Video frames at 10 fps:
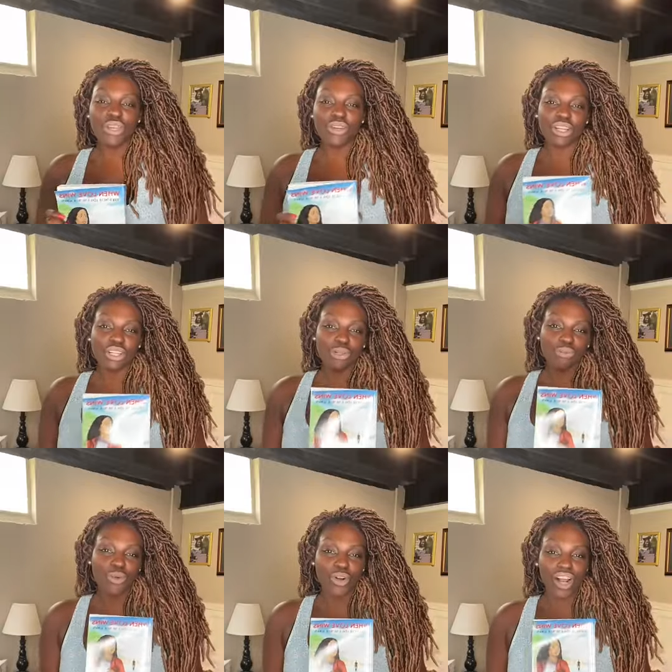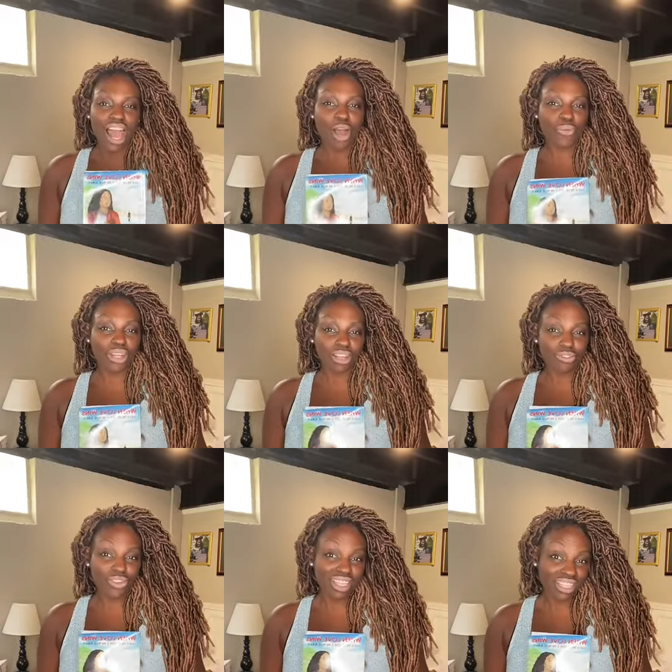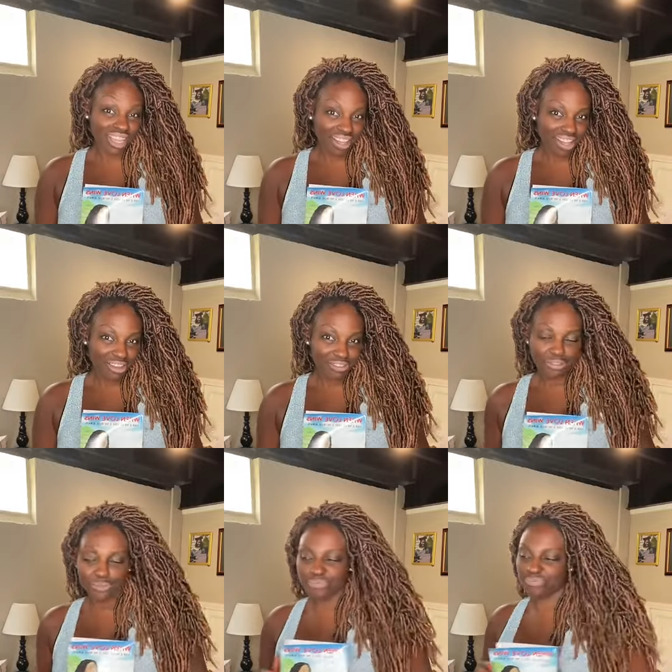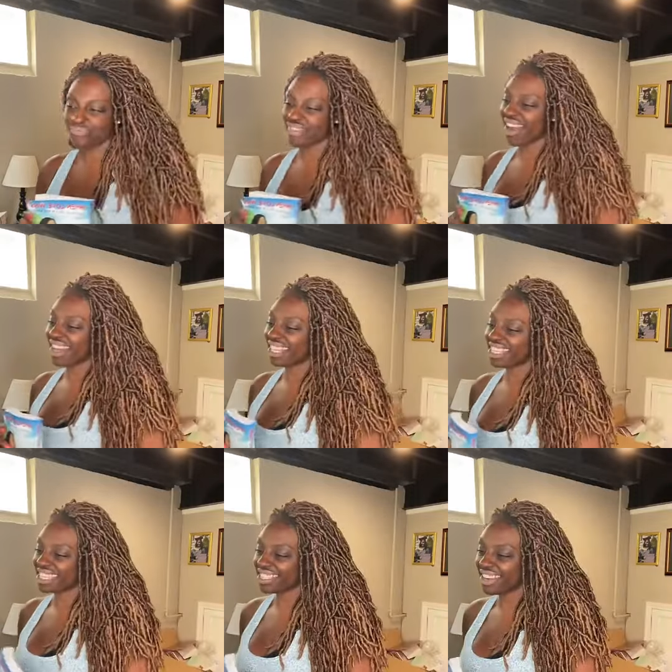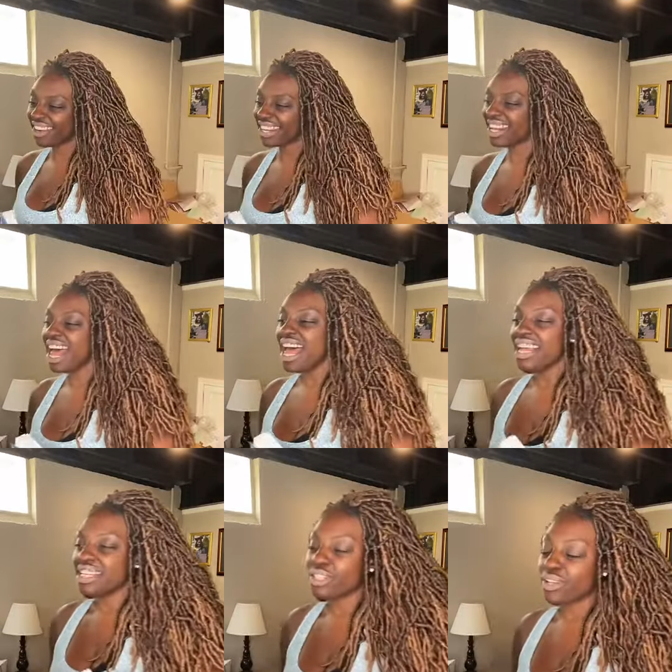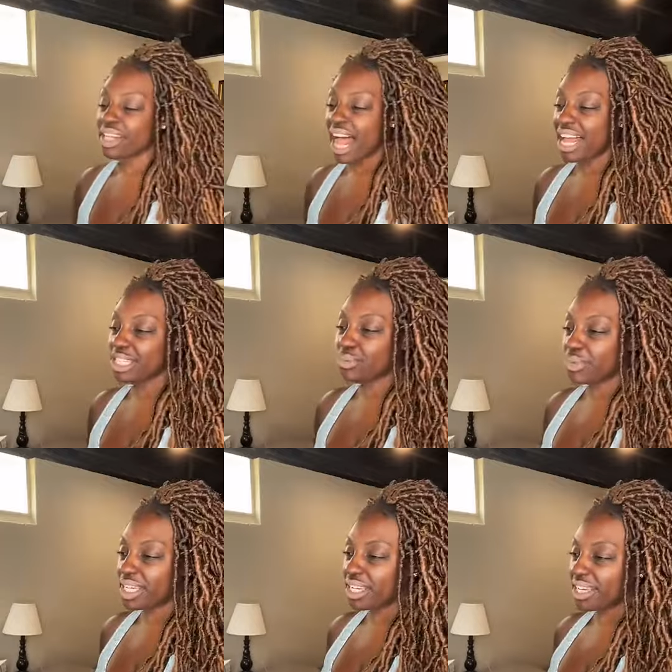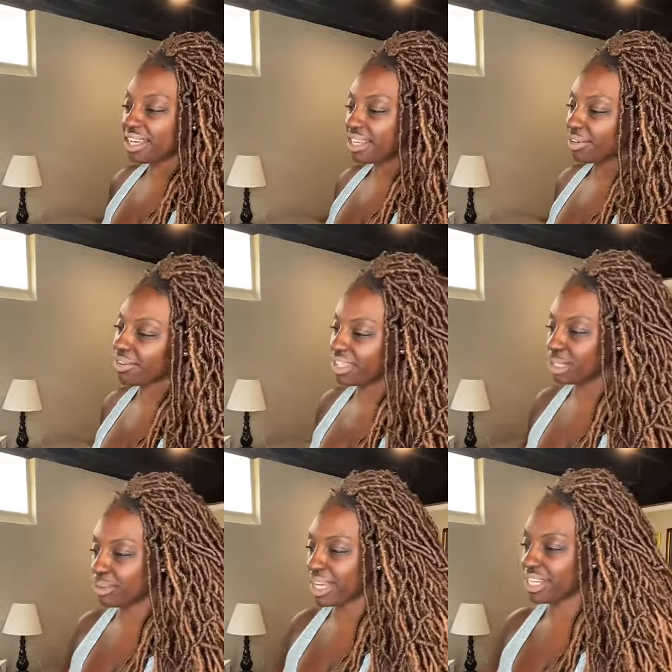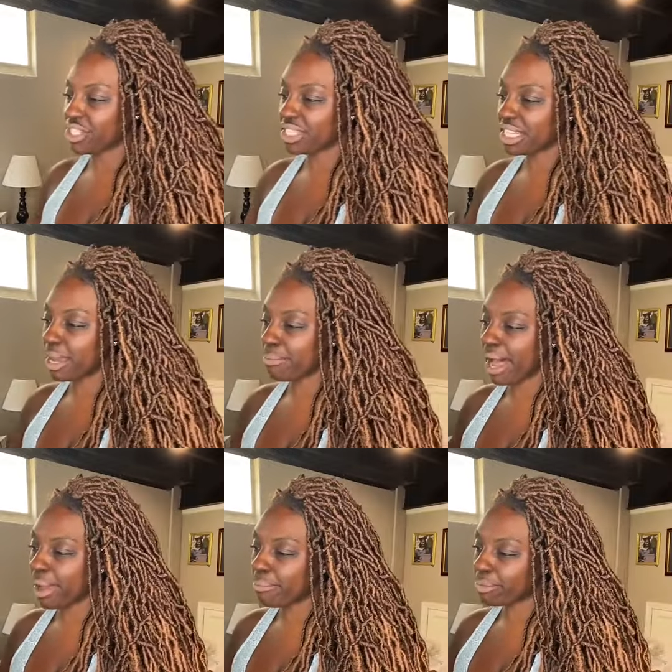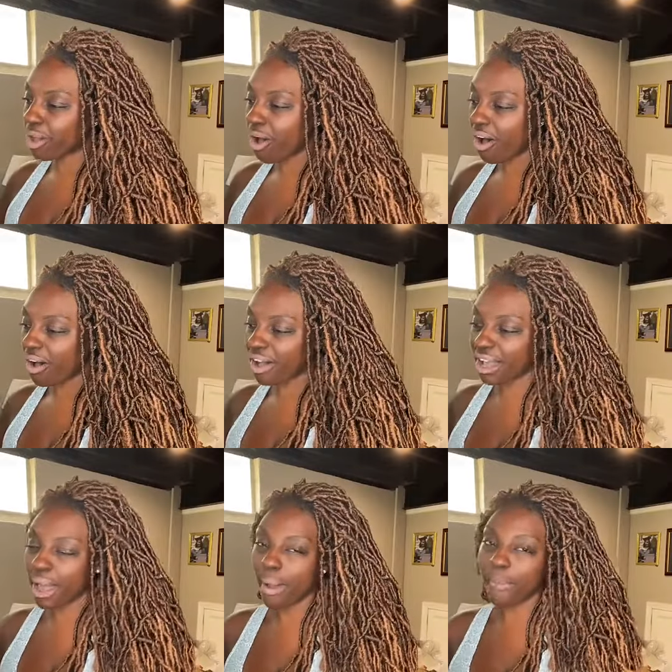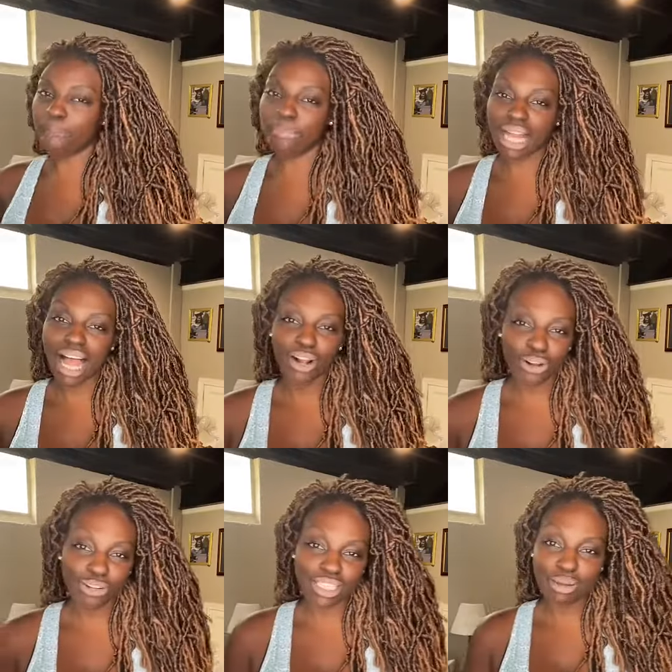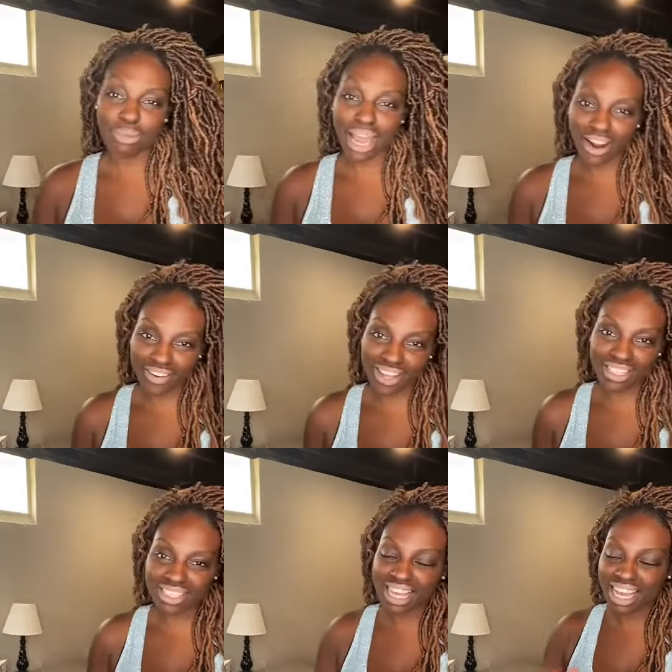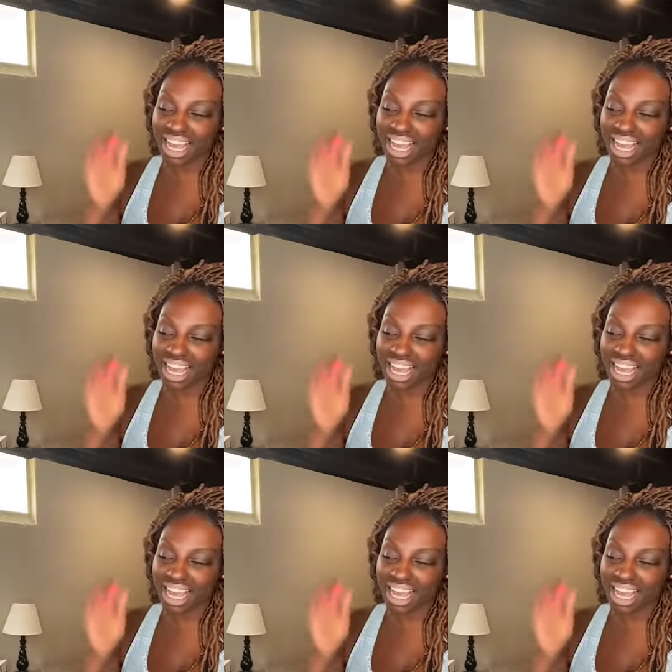you can learn more at When Love Wins Love. All right, let's get started. So last week, or this week, I should say, my blog, Black Girls in Paris,